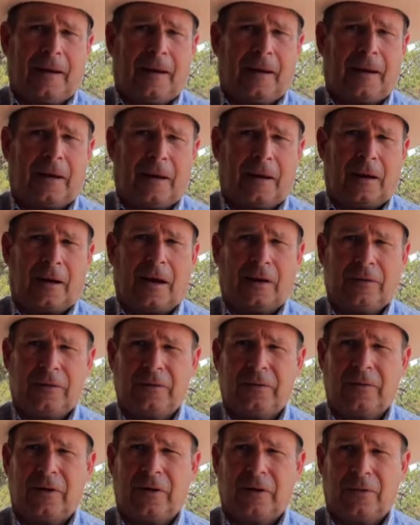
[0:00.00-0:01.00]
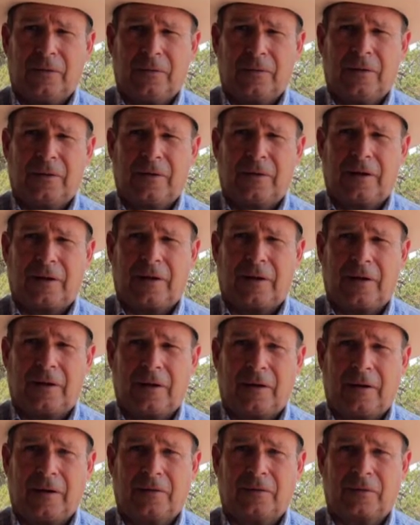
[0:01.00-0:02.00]
I do know,
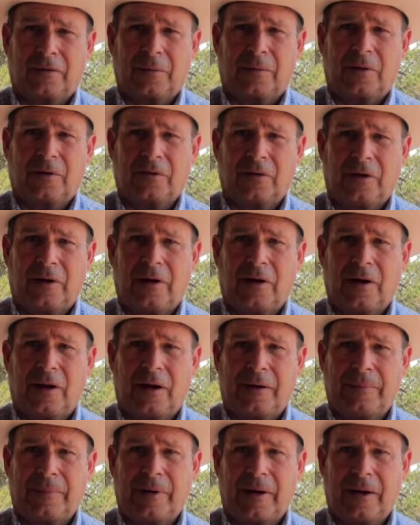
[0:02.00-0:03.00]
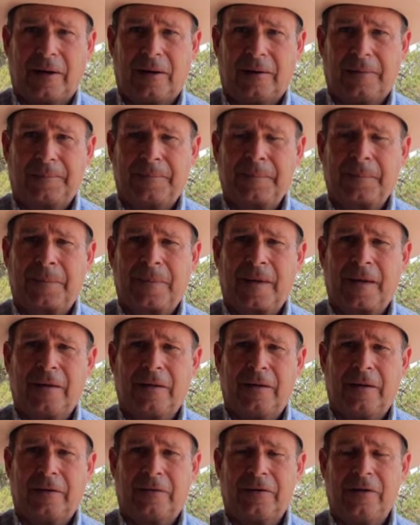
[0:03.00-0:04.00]
as a commercial airline pilot,
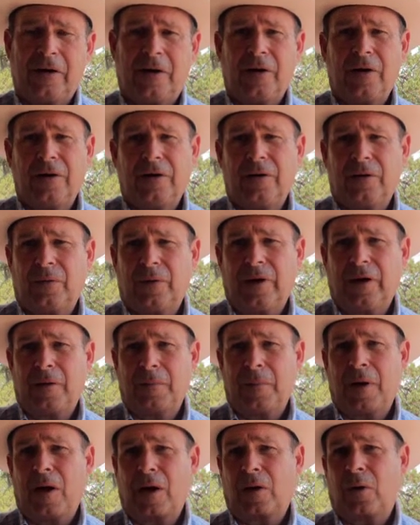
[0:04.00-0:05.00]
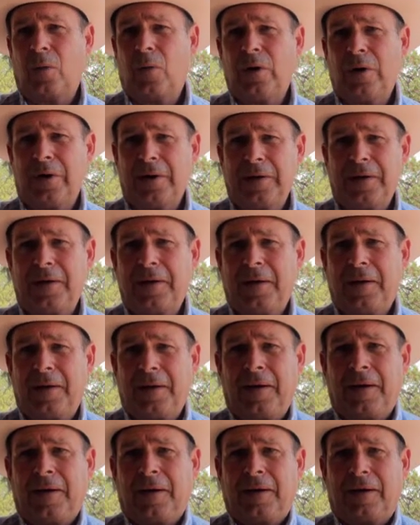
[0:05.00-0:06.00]
that the area around Mach 1
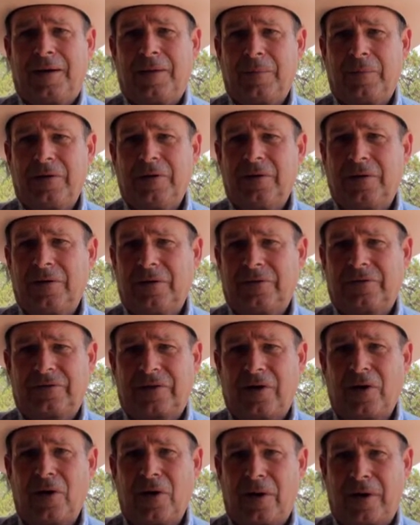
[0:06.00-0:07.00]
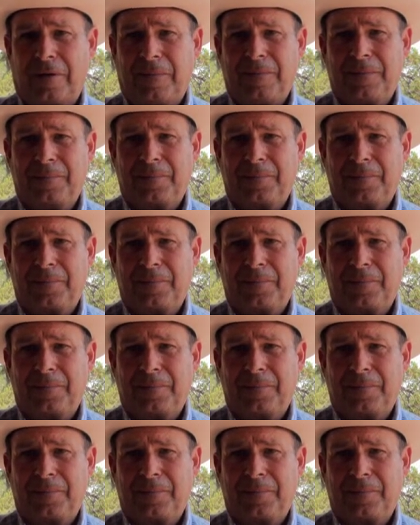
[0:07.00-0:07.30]
can be a little scary.